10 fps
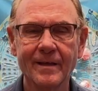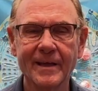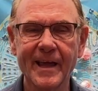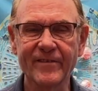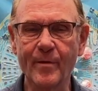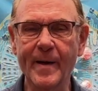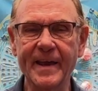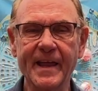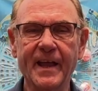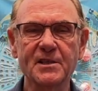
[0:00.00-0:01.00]
Hey
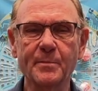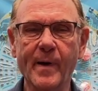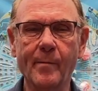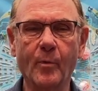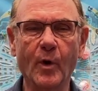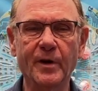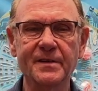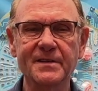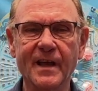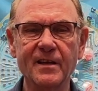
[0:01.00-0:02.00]
everybody, it's Bob
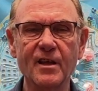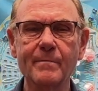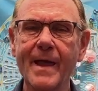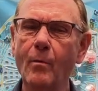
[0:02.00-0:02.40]
Wirtz, and you may